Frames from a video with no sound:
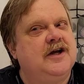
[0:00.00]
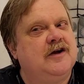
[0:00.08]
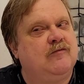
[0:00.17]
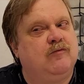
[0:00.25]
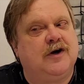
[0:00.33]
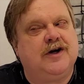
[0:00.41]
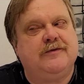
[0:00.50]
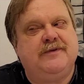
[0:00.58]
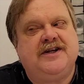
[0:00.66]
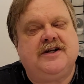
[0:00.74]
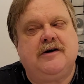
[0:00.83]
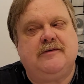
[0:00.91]
And we're going to
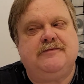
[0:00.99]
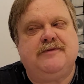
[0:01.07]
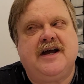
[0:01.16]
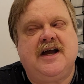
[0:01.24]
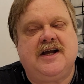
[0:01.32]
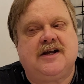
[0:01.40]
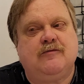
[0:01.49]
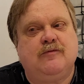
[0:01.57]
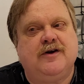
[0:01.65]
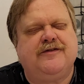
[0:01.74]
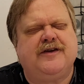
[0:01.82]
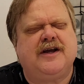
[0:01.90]
be coming back
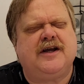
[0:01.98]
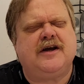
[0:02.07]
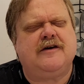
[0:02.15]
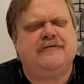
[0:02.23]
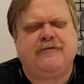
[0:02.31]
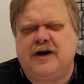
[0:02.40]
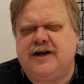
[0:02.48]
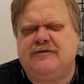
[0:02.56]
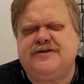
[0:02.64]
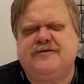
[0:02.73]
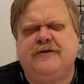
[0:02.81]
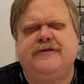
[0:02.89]
with a
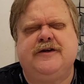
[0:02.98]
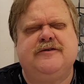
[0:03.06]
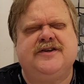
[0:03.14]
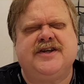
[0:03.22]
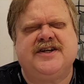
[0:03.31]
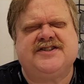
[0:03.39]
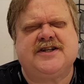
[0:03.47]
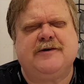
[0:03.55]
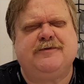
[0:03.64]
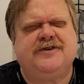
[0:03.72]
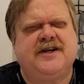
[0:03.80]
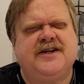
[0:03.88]
fragrance review in the next
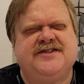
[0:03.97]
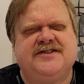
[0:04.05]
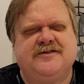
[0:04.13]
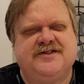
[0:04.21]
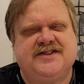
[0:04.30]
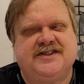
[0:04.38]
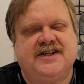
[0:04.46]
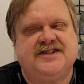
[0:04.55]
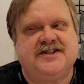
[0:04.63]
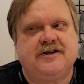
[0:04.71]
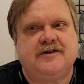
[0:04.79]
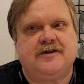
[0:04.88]
couple days as soon as it
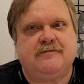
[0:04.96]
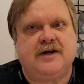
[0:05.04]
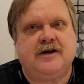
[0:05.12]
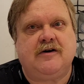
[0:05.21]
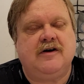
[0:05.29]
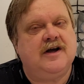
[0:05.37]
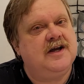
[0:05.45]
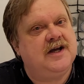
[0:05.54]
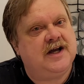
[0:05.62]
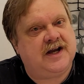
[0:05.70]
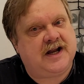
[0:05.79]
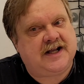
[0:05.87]
gets here in the mail,
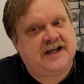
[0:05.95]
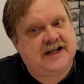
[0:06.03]
and I